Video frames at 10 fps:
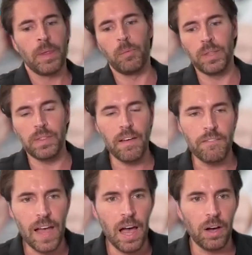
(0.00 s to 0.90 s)
And what they
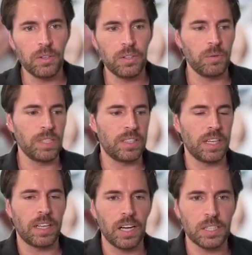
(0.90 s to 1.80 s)
found was
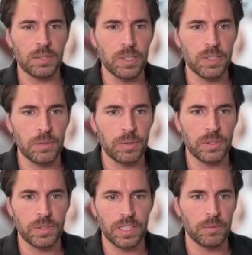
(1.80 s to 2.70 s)
that customers that
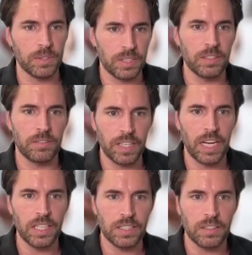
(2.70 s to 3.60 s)
received
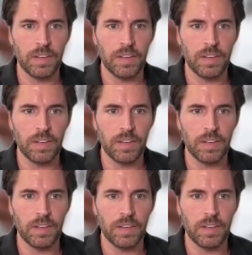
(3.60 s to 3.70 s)
vacation